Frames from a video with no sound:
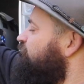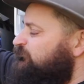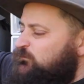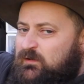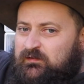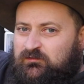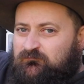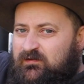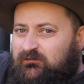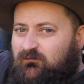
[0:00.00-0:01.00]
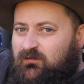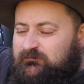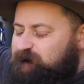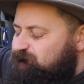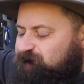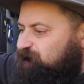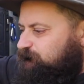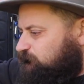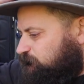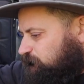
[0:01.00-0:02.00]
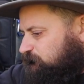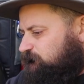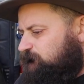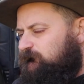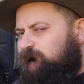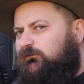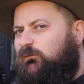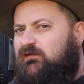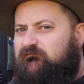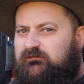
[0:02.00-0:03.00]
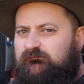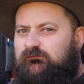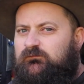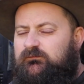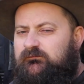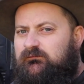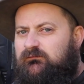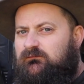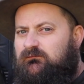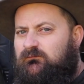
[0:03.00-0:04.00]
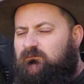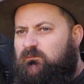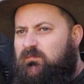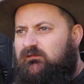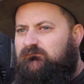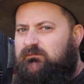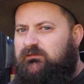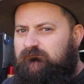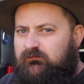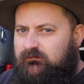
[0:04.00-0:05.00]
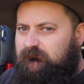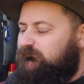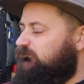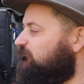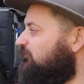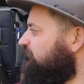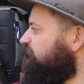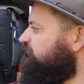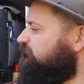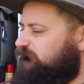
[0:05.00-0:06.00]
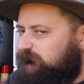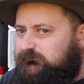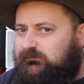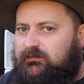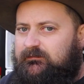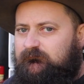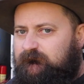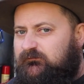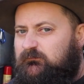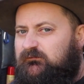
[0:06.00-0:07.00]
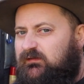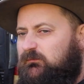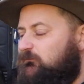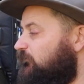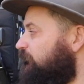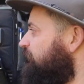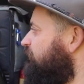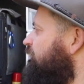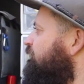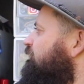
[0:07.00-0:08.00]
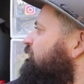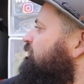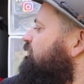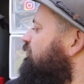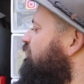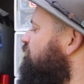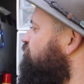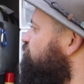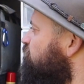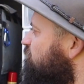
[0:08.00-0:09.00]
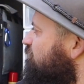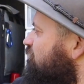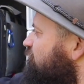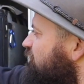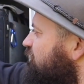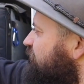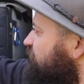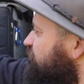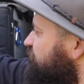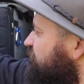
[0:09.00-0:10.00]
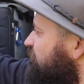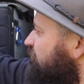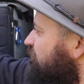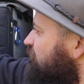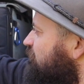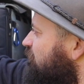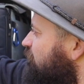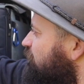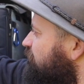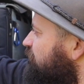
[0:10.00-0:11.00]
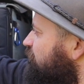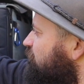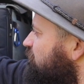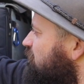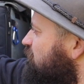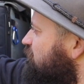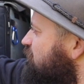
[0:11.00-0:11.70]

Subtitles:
So you make it a red light, you won't have an issue with all the bugs being attracted to your lights. So handy little tip to keep in mind. I've got another switch up there that Kyle put in, but